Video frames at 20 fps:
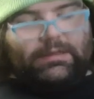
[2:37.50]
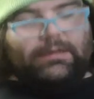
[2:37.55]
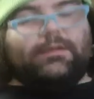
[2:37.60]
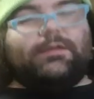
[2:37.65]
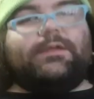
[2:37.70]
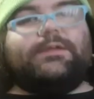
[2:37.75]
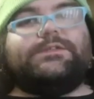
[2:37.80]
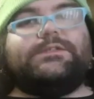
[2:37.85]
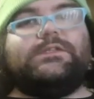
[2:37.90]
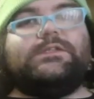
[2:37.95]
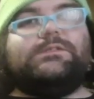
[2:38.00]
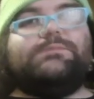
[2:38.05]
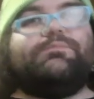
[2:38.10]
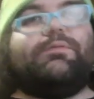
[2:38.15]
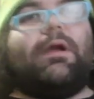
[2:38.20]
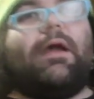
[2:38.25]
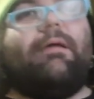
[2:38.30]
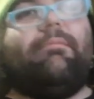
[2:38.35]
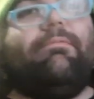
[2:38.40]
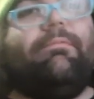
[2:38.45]
This is
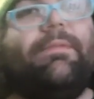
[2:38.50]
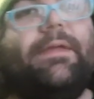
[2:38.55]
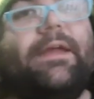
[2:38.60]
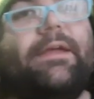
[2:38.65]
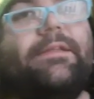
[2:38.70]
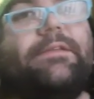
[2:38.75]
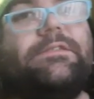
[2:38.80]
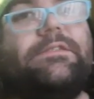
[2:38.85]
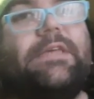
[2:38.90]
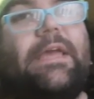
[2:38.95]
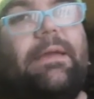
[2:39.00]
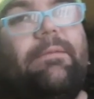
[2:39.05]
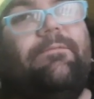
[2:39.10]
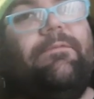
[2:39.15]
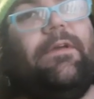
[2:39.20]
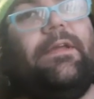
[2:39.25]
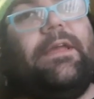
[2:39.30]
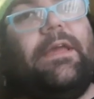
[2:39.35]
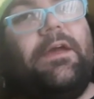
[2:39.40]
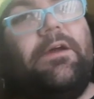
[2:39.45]
probably in the same
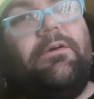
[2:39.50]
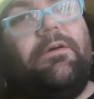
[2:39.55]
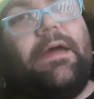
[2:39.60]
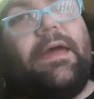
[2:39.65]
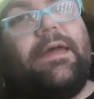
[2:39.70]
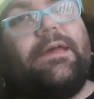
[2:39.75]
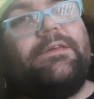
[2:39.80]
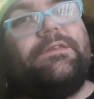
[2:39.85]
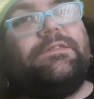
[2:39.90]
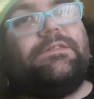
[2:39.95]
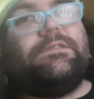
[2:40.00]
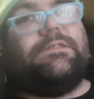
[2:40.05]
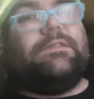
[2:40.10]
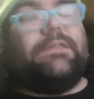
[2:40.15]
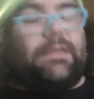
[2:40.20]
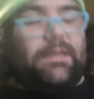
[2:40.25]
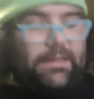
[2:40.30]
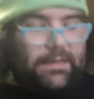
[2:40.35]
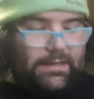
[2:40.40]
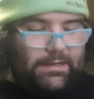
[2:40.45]
video as
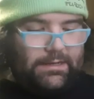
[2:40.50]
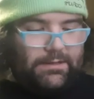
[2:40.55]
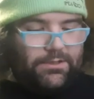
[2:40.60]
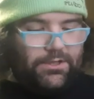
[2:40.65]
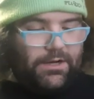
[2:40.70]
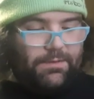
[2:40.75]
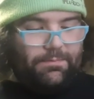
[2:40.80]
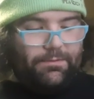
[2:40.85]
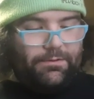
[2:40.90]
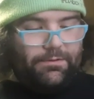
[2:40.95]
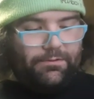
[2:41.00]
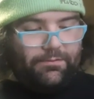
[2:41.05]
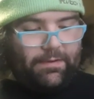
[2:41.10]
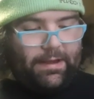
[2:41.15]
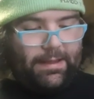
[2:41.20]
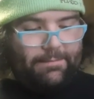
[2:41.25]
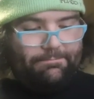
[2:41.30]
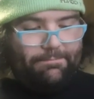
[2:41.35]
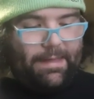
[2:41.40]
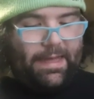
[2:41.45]
the Triple
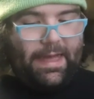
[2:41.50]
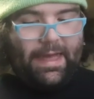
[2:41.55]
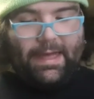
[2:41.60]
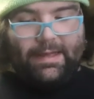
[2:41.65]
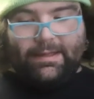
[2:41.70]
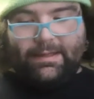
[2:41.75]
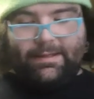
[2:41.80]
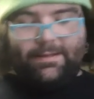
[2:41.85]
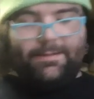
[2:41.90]
Threat pack.